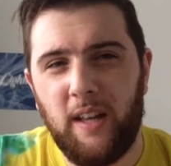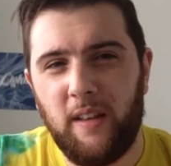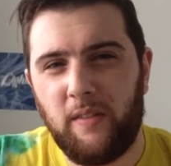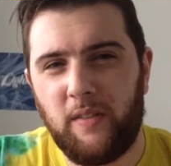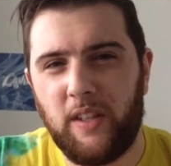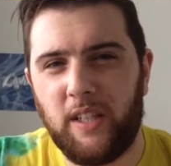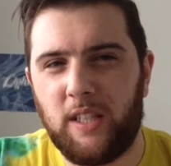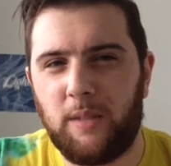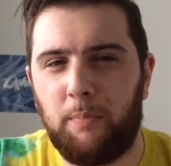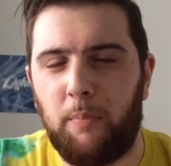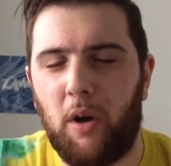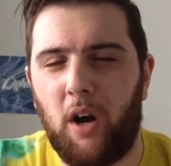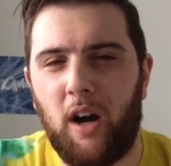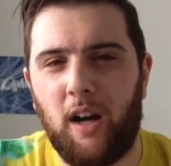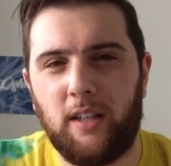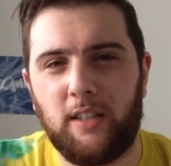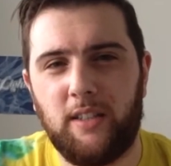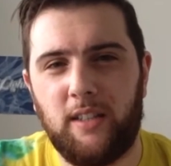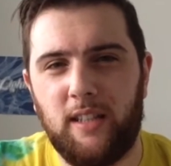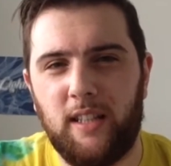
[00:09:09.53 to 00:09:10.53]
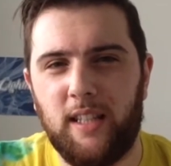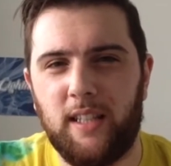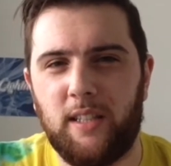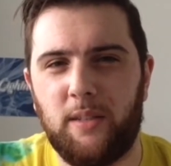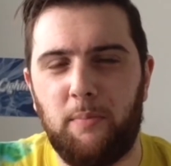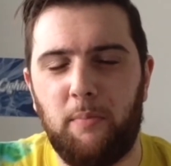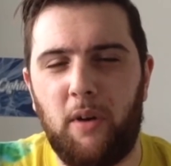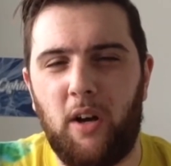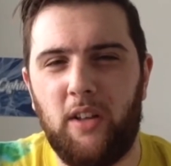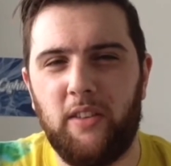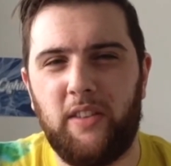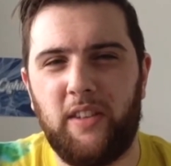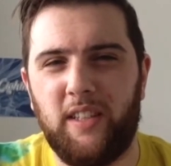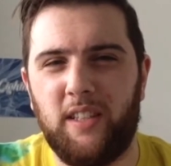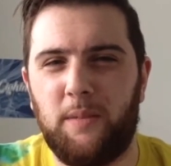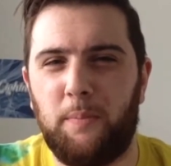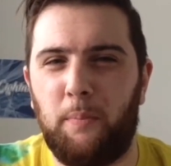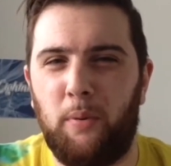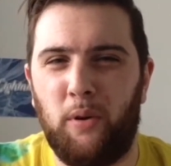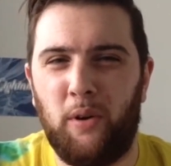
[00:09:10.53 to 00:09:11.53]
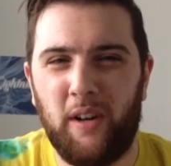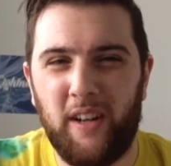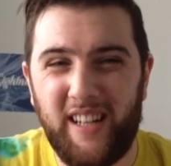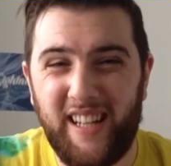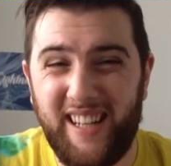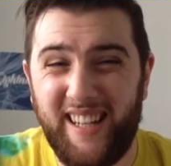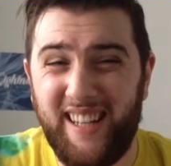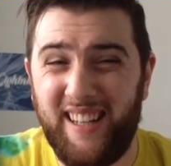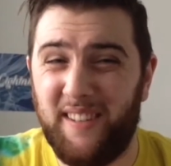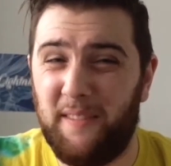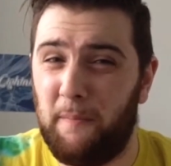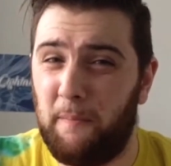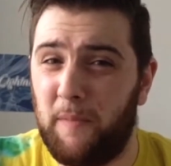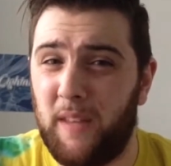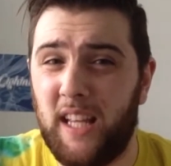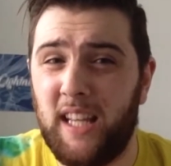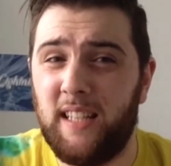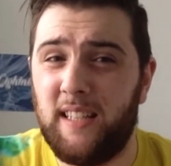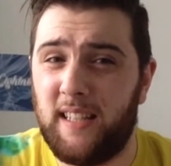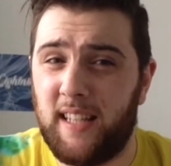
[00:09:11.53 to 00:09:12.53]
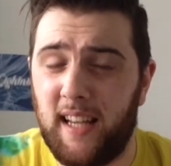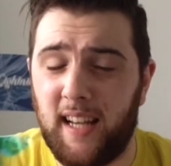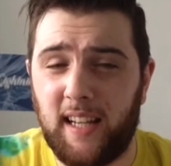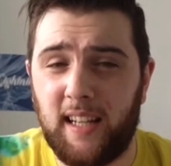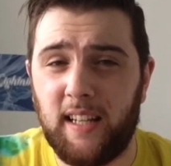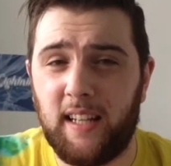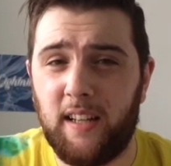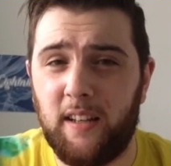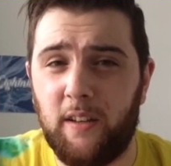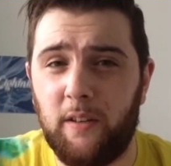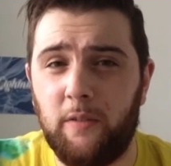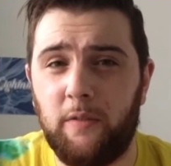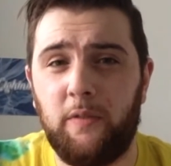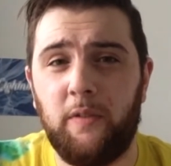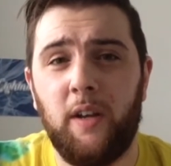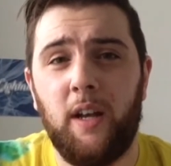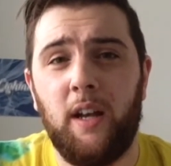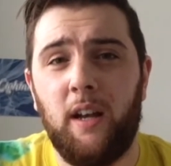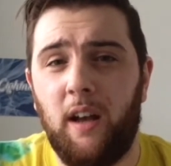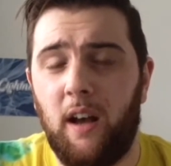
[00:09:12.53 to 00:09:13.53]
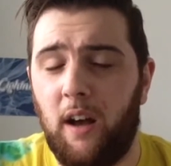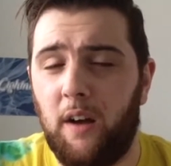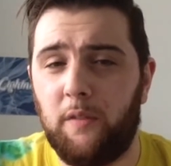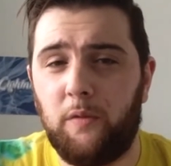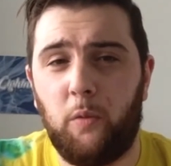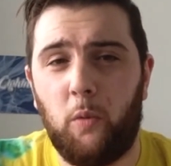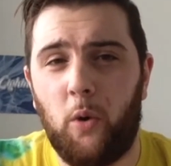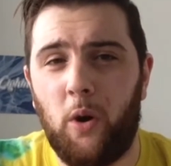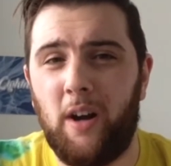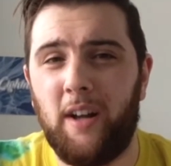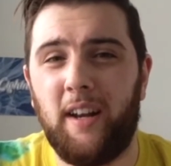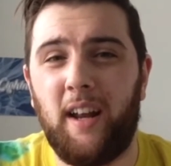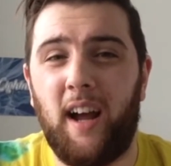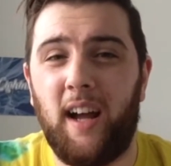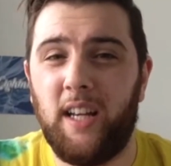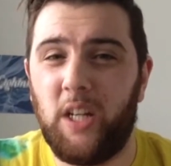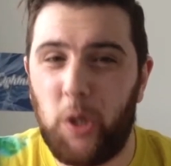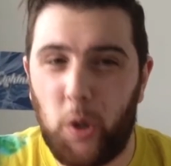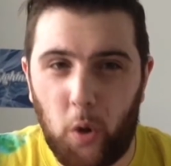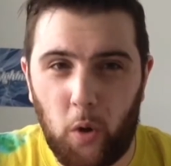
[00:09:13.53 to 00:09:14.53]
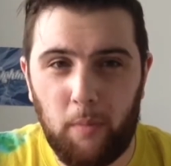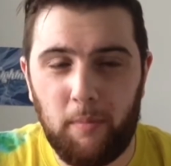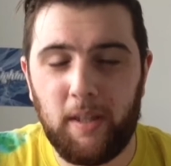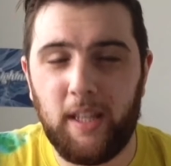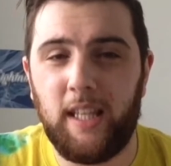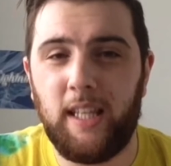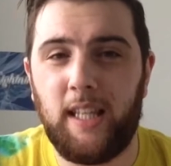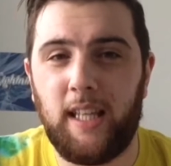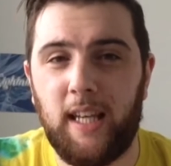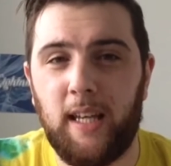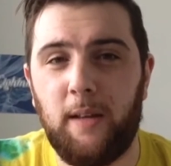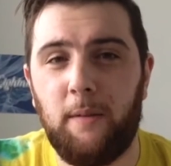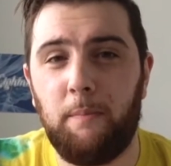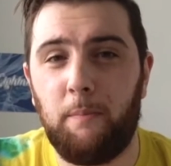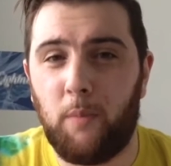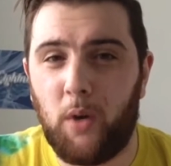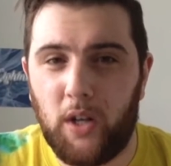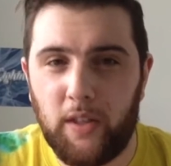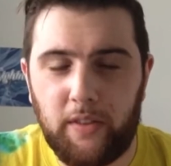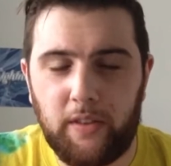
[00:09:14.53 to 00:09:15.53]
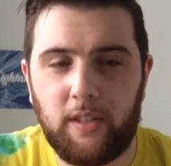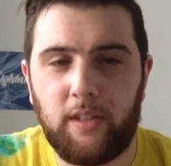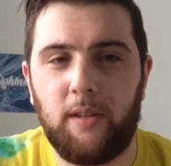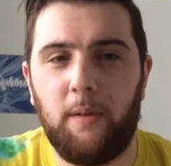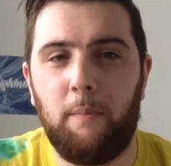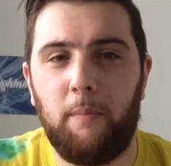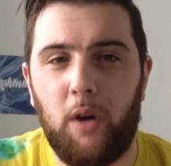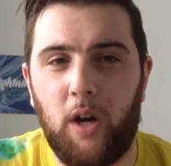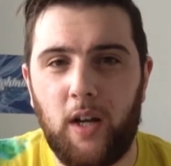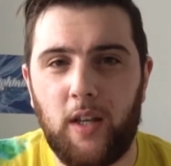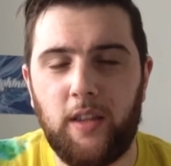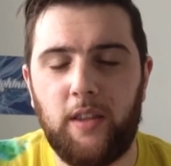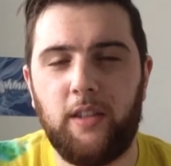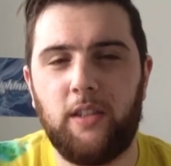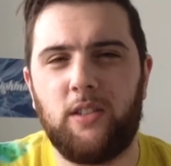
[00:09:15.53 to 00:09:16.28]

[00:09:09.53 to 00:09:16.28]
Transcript: This box this month is pretty indicative of what I normally get month to month.